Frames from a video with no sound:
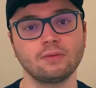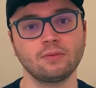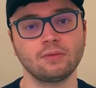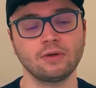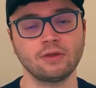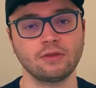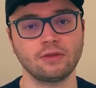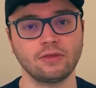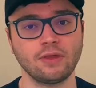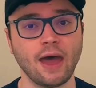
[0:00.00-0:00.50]

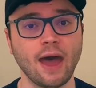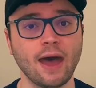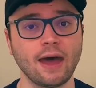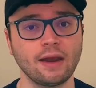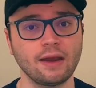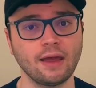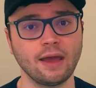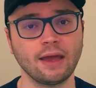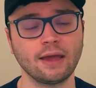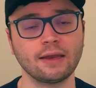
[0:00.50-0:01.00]
with
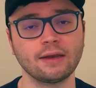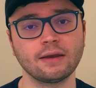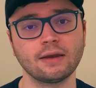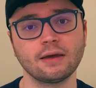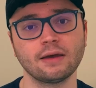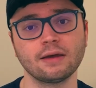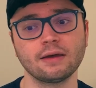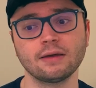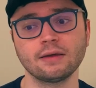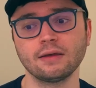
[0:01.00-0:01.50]
that. And
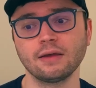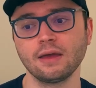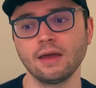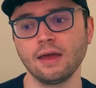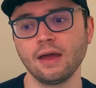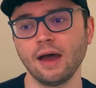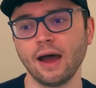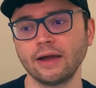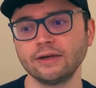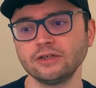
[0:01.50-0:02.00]

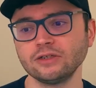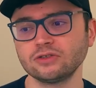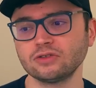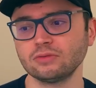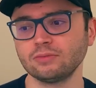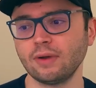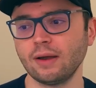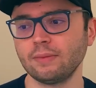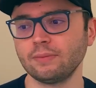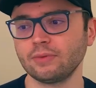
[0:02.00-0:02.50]
I just
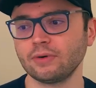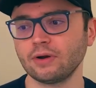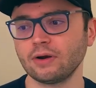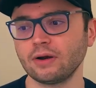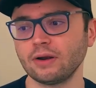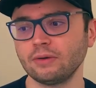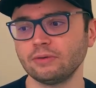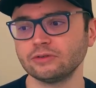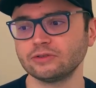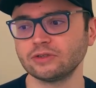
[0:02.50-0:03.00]

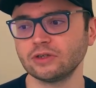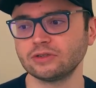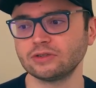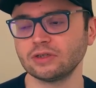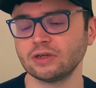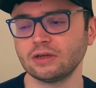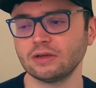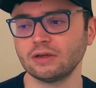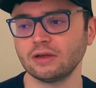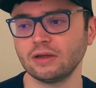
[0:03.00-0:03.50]
remember it was such
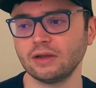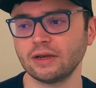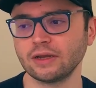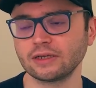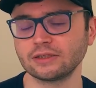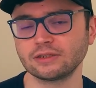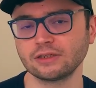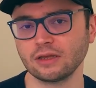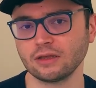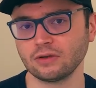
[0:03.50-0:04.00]
an
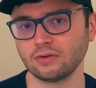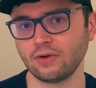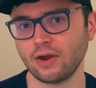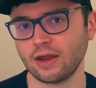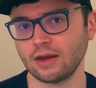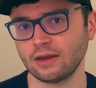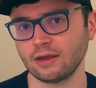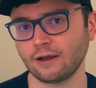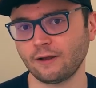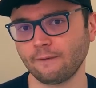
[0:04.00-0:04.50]

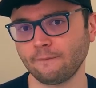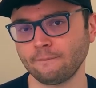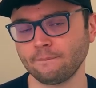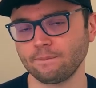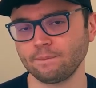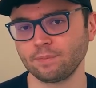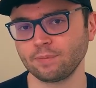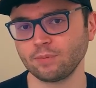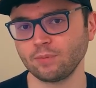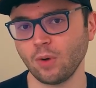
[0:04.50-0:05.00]
exhilarating
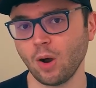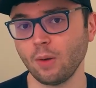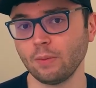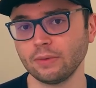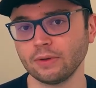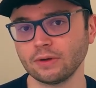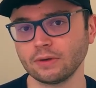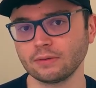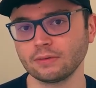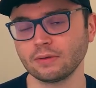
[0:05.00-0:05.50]

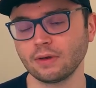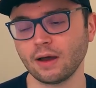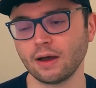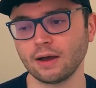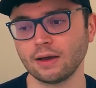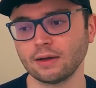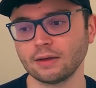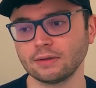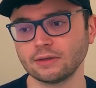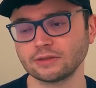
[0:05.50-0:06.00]
moment,
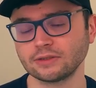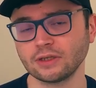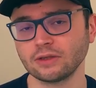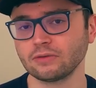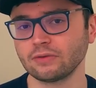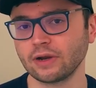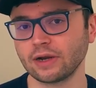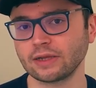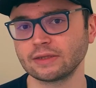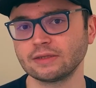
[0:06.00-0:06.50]
an
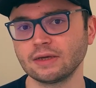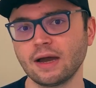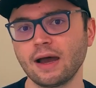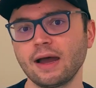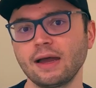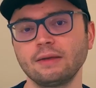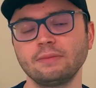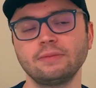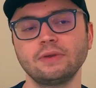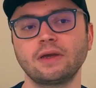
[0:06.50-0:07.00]
exhilarating
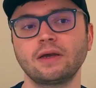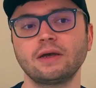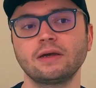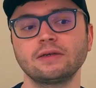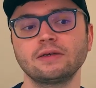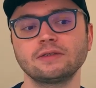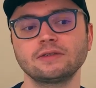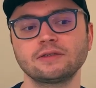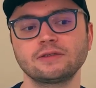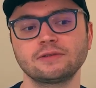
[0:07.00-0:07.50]
time,
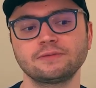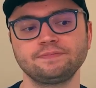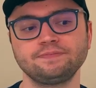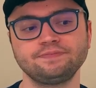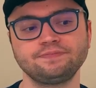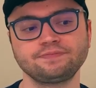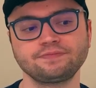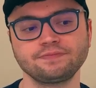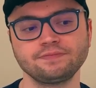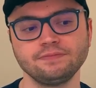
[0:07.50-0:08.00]
because,
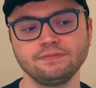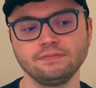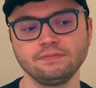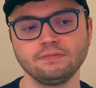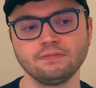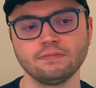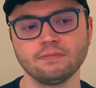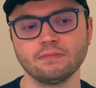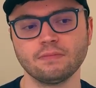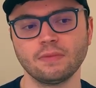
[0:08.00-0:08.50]

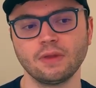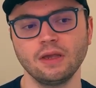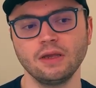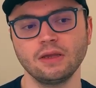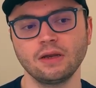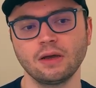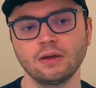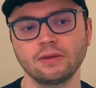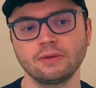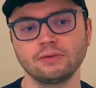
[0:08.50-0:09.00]
you
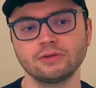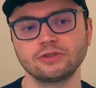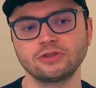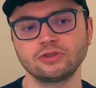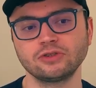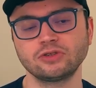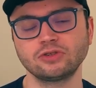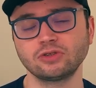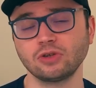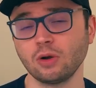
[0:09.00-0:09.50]
know, there was
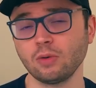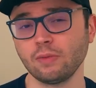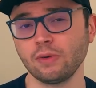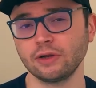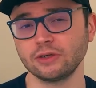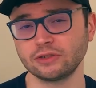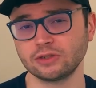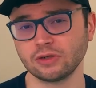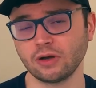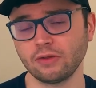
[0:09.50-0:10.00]
just so
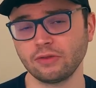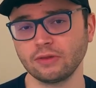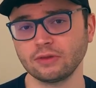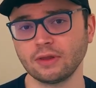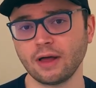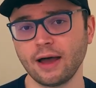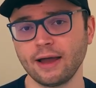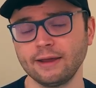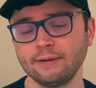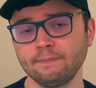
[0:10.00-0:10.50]
much on the
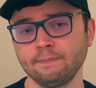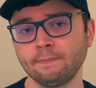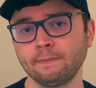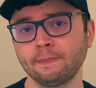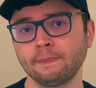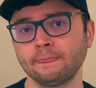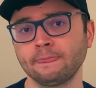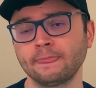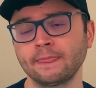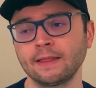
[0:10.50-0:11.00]
line.
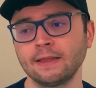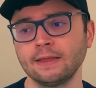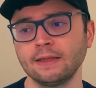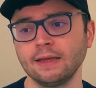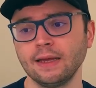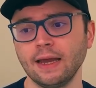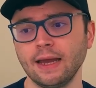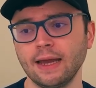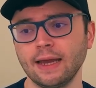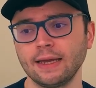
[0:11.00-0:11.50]

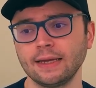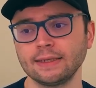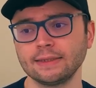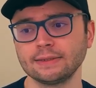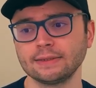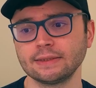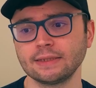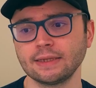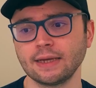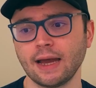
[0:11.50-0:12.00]

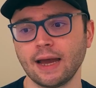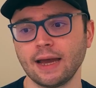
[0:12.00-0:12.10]
And